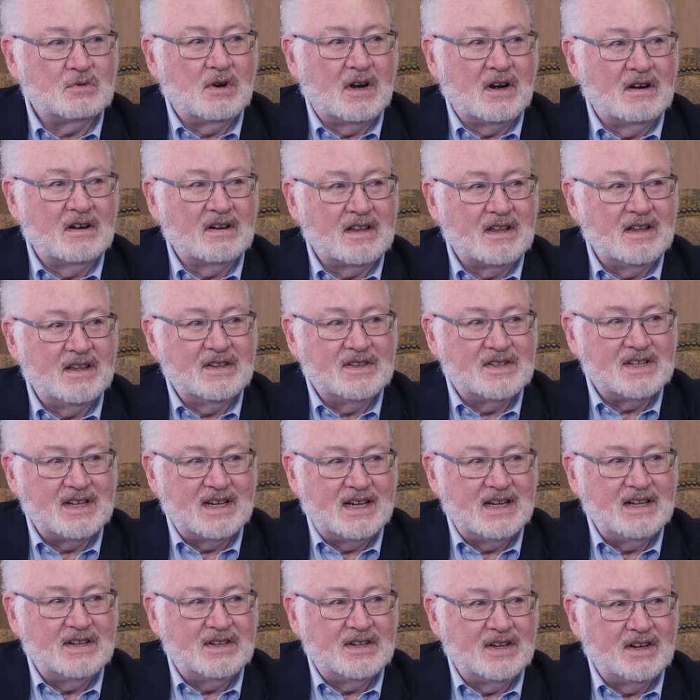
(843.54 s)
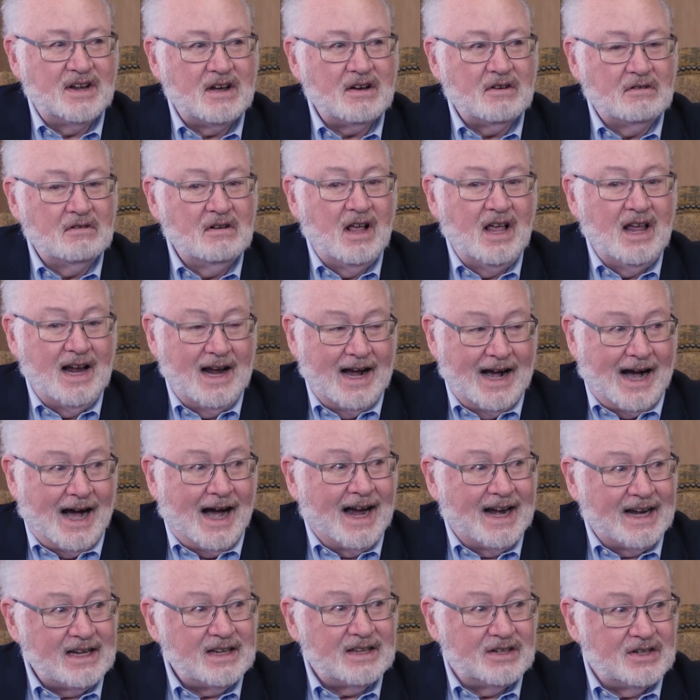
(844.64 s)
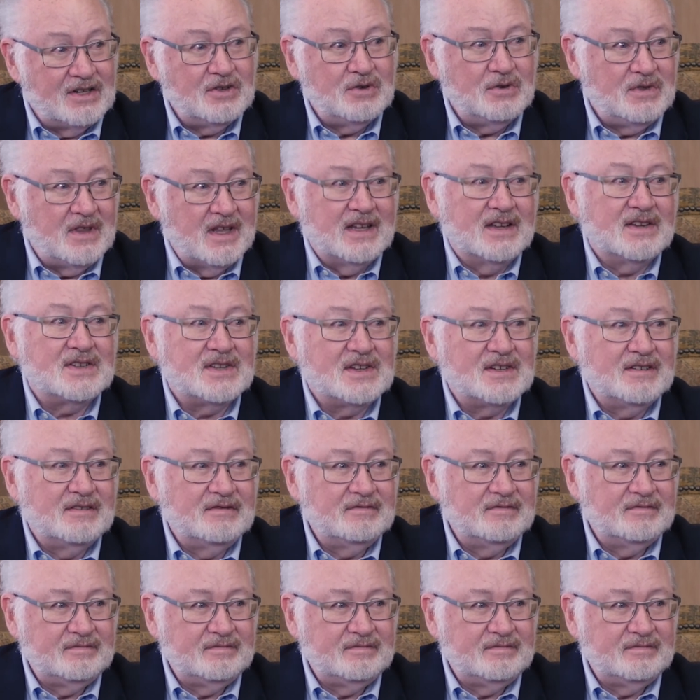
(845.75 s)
where kids need to know I can do this. Mm-hmm.